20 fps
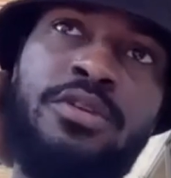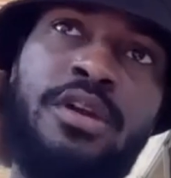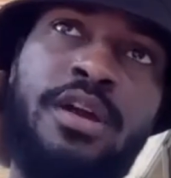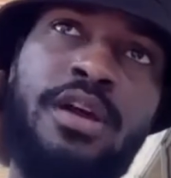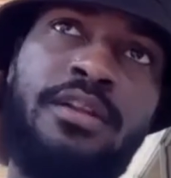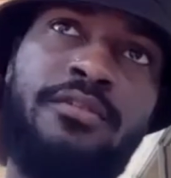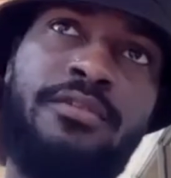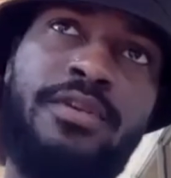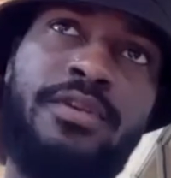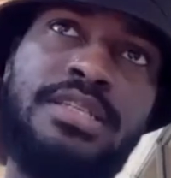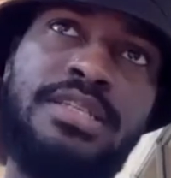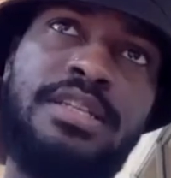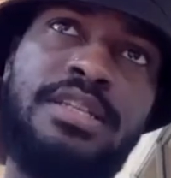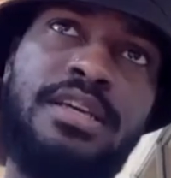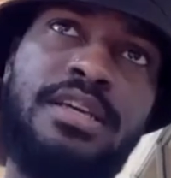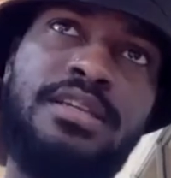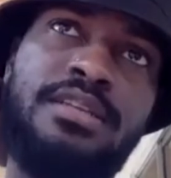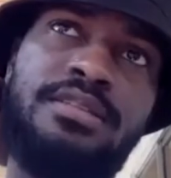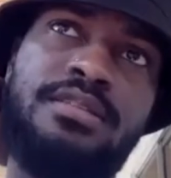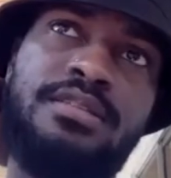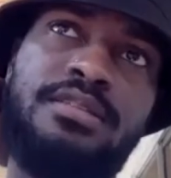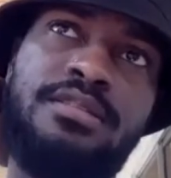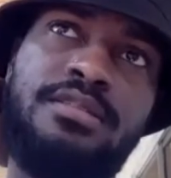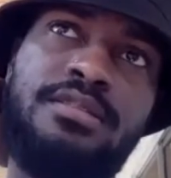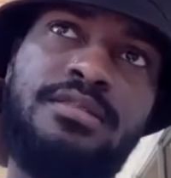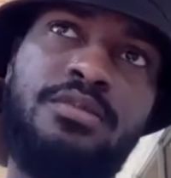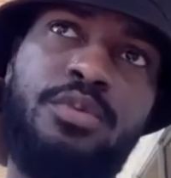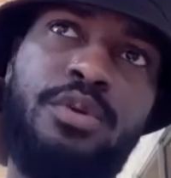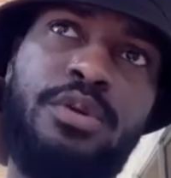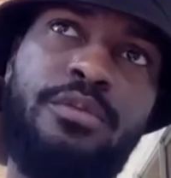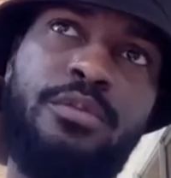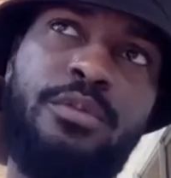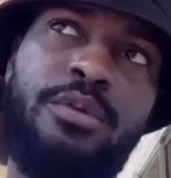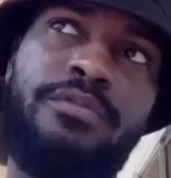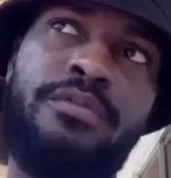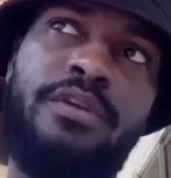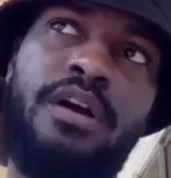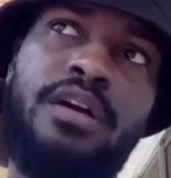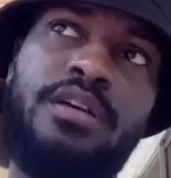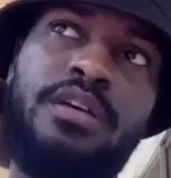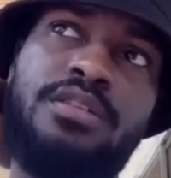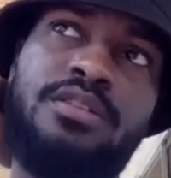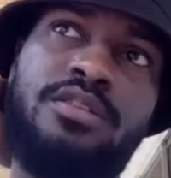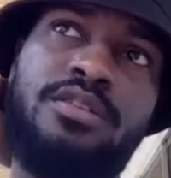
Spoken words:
kind of resonates with us,